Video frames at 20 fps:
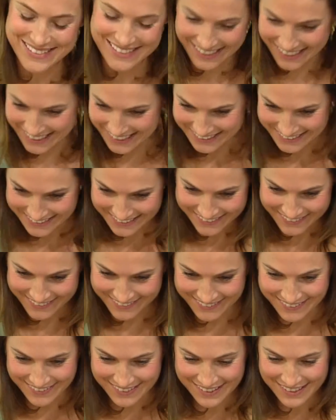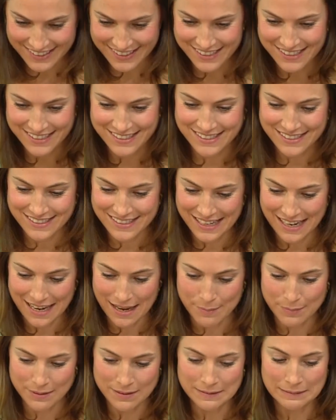like a little
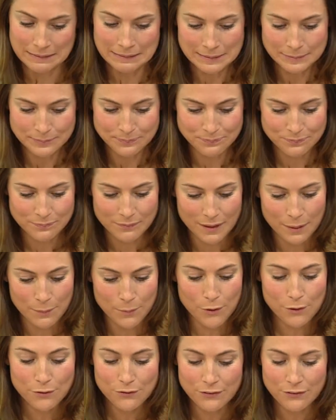stab. More